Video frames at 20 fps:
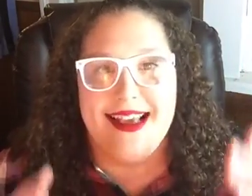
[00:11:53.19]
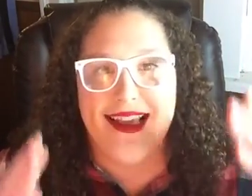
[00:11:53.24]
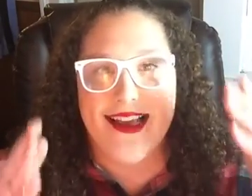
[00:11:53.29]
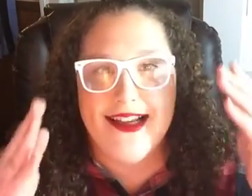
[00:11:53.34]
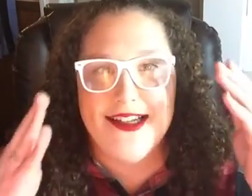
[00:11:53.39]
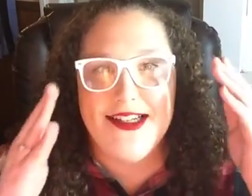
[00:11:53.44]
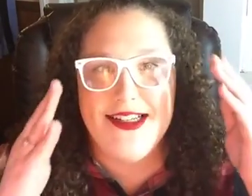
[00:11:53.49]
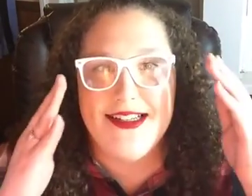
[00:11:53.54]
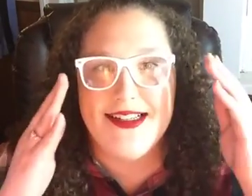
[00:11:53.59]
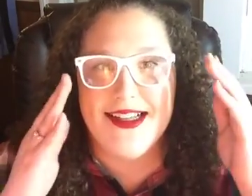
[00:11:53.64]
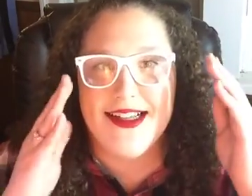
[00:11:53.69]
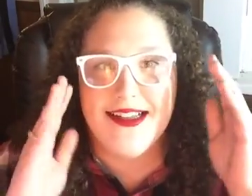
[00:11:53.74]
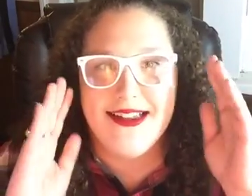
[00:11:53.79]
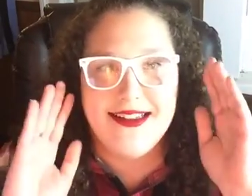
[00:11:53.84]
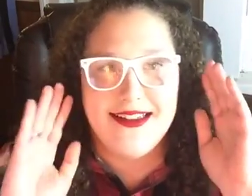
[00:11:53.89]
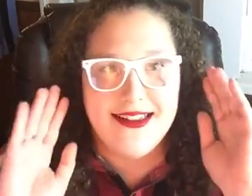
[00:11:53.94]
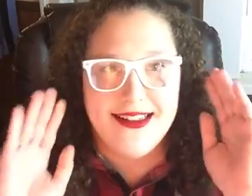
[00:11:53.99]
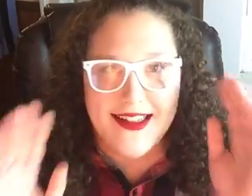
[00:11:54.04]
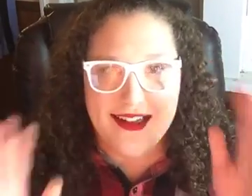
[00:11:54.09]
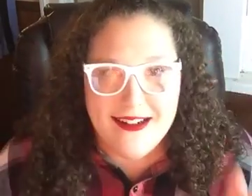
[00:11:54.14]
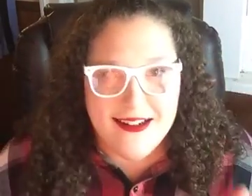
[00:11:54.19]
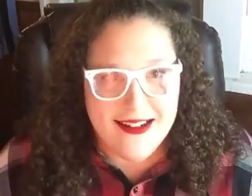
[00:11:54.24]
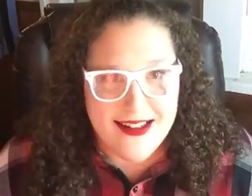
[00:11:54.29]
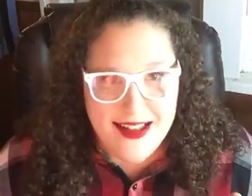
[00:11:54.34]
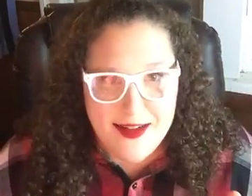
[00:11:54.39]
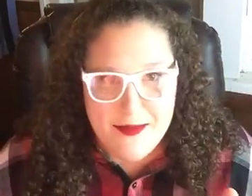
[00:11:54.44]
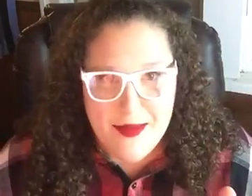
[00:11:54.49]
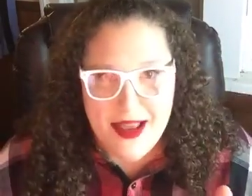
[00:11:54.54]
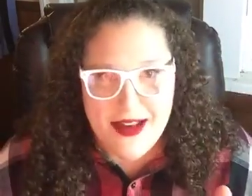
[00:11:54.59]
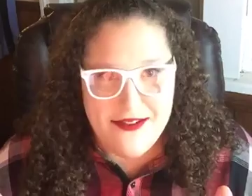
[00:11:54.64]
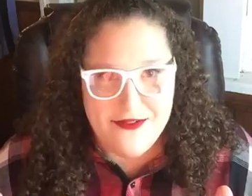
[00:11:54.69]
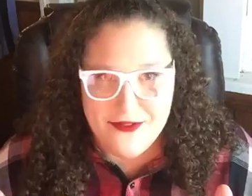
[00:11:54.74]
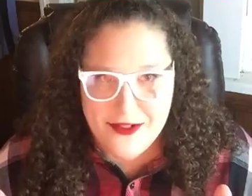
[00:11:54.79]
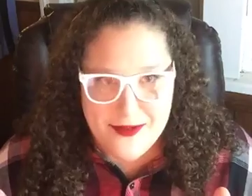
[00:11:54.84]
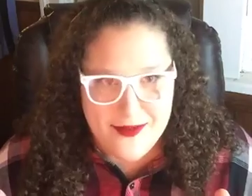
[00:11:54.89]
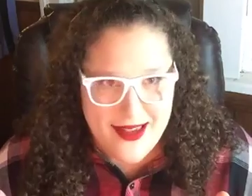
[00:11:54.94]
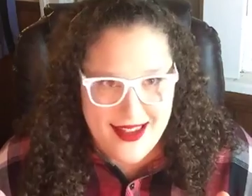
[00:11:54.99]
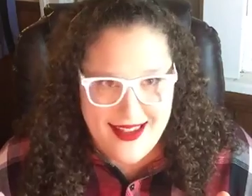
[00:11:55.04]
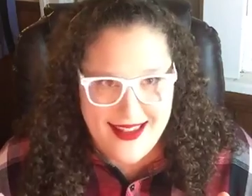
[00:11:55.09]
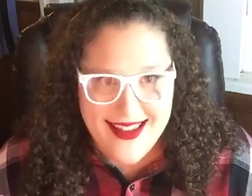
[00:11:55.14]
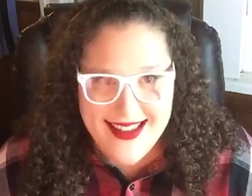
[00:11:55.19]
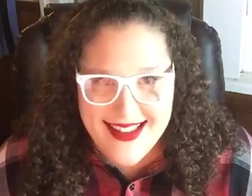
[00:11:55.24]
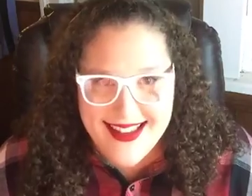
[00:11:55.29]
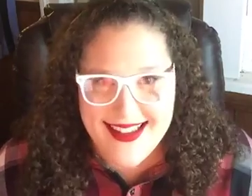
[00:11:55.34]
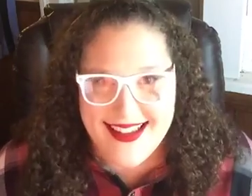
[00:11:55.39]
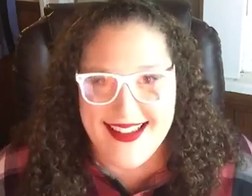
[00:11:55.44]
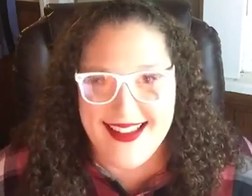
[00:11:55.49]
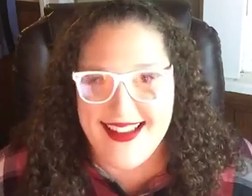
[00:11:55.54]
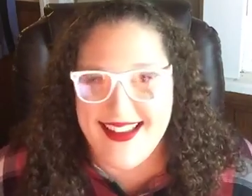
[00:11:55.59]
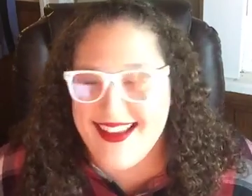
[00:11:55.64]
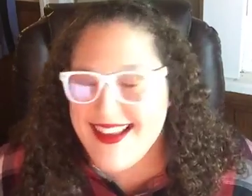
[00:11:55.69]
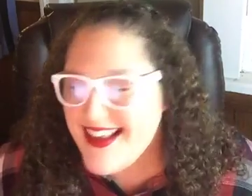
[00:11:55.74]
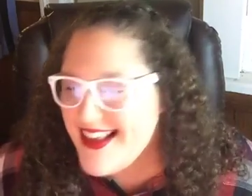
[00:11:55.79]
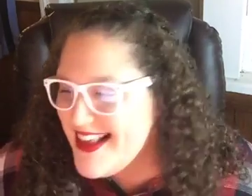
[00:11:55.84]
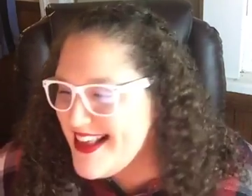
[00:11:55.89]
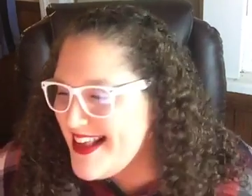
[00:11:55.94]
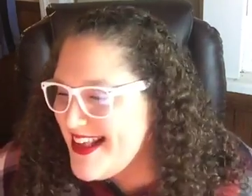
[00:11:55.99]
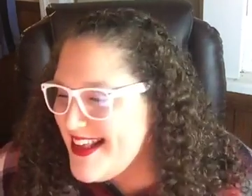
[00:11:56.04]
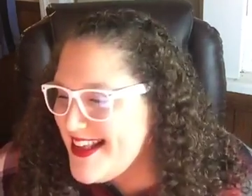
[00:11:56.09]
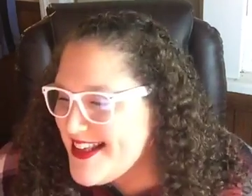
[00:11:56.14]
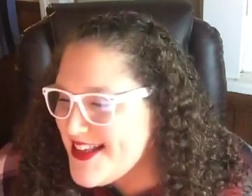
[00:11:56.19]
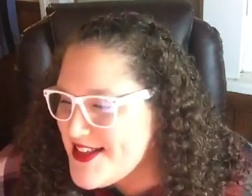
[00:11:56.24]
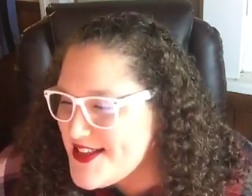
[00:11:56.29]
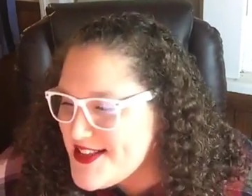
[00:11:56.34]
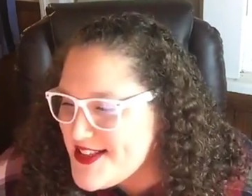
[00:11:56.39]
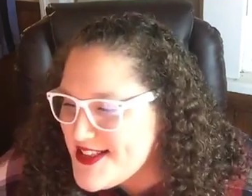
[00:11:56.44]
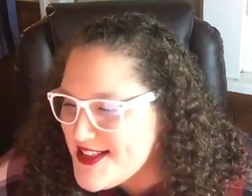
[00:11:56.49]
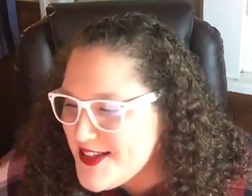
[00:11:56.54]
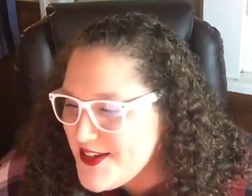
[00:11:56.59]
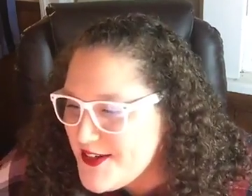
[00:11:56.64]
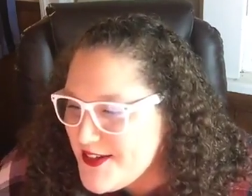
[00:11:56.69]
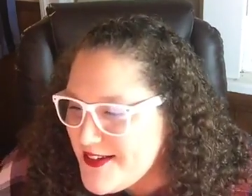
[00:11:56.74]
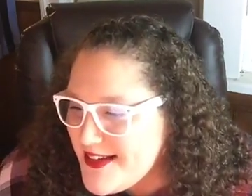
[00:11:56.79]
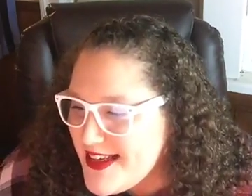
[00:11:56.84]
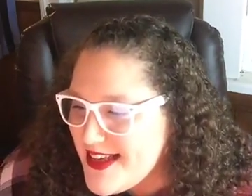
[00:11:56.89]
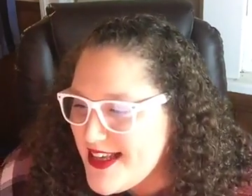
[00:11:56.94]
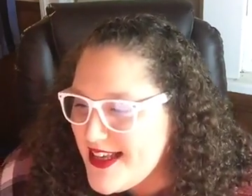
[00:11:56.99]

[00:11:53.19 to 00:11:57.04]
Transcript: she's clearly meant for me. So,